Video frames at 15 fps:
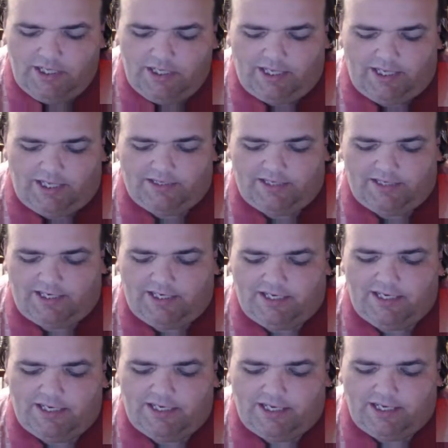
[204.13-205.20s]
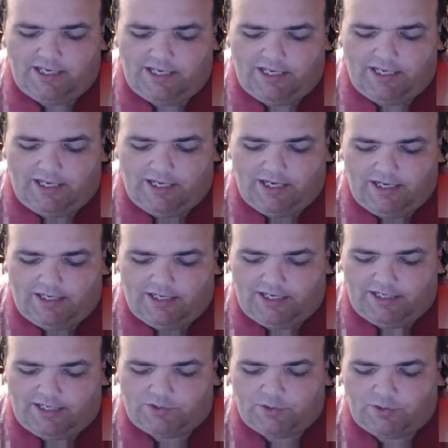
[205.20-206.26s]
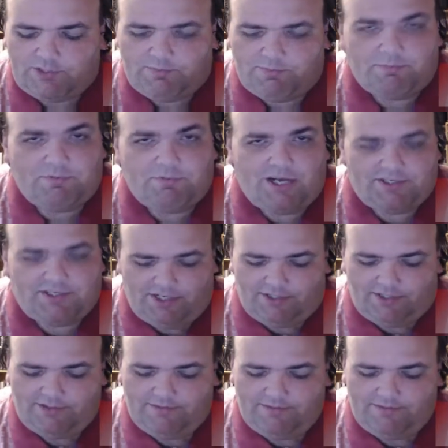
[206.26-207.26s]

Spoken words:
in the endorsement process.